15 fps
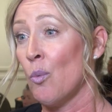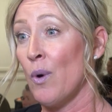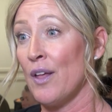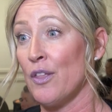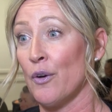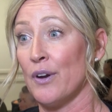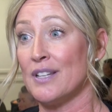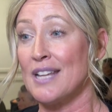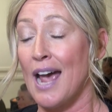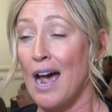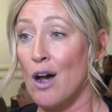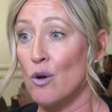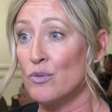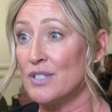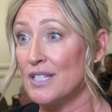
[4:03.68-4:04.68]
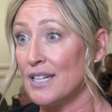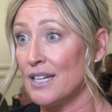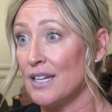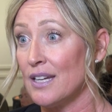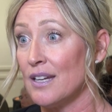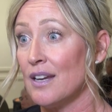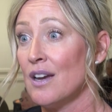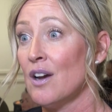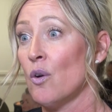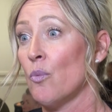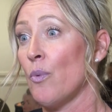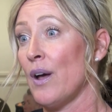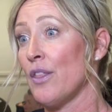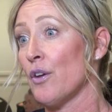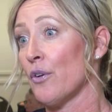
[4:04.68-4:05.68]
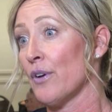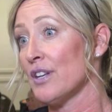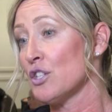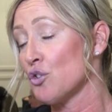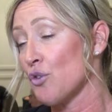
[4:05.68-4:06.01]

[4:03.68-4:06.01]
Whether it's housing, whether it's